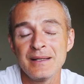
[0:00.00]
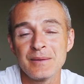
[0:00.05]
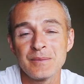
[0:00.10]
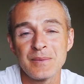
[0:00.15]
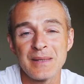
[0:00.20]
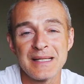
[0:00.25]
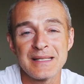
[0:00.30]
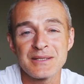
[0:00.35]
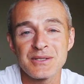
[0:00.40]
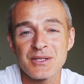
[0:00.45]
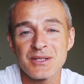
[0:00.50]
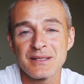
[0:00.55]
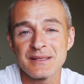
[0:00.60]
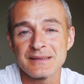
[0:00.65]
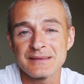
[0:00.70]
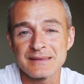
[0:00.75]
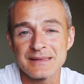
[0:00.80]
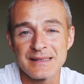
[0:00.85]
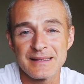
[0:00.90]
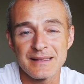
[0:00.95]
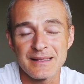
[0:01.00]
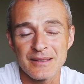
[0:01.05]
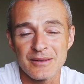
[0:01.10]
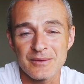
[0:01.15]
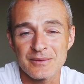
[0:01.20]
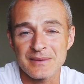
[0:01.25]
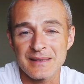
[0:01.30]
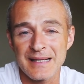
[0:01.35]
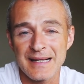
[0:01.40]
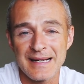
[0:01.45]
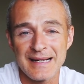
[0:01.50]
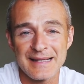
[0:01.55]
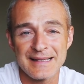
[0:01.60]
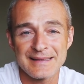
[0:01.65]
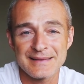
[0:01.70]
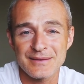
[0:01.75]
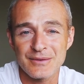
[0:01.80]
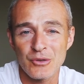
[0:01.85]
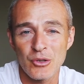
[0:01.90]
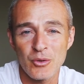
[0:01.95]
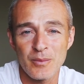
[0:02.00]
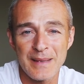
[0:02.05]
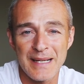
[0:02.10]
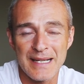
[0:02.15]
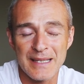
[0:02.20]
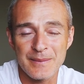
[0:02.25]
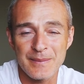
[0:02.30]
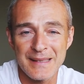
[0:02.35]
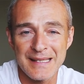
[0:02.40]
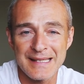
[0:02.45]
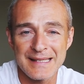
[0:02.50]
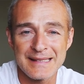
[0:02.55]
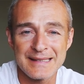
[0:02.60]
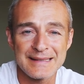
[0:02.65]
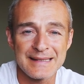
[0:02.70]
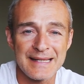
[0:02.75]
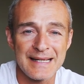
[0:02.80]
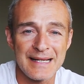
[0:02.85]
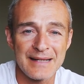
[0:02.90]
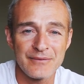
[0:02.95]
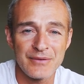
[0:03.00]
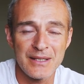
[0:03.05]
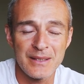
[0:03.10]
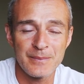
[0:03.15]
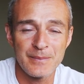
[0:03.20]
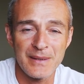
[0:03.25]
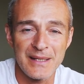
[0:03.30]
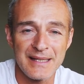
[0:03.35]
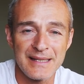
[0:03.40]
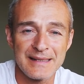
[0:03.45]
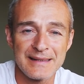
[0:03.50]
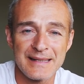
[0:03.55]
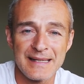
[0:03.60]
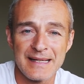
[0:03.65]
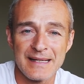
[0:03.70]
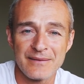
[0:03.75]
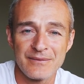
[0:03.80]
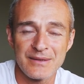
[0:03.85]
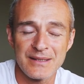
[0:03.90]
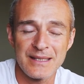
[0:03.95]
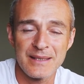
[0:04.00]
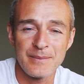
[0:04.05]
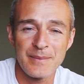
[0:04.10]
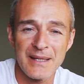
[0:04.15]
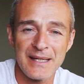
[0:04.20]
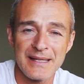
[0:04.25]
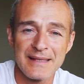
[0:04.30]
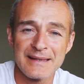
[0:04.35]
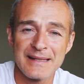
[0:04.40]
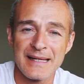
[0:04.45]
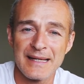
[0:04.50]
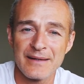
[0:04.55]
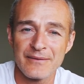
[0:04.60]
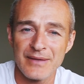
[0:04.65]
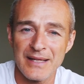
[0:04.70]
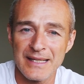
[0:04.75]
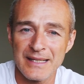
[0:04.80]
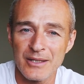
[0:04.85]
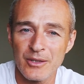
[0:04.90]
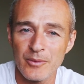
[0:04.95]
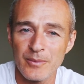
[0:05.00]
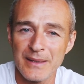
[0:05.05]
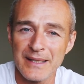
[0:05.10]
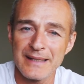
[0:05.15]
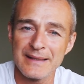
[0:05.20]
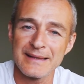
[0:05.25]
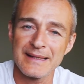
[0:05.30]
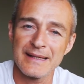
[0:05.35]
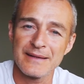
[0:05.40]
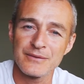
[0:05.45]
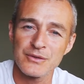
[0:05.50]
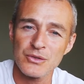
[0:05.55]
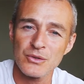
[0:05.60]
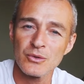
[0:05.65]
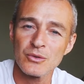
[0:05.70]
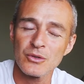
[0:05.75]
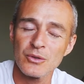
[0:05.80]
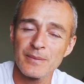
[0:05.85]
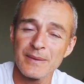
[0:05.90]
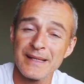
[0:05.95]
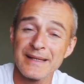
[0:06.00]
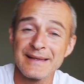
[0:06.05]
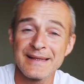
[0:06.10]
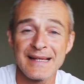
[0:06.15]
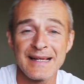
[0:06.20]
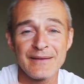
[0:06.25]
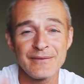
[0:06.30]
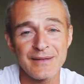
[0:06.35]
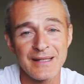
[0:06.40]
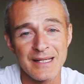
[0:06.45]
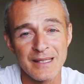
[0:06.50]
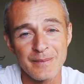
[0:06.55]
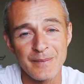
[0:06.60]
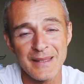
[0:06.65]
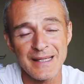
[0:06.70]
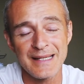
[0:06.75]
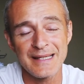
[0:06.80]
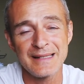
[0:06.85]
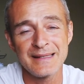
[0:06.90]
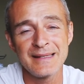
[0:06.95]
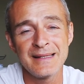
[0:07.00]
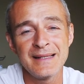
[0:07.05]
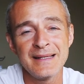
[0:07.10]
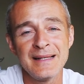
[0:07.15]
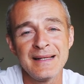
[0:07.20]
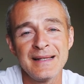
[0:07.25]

patient, you know, has low back pain, they have hip pain, they have knee pain, they have ankle pain, they have shoulder pain, they have neck pain.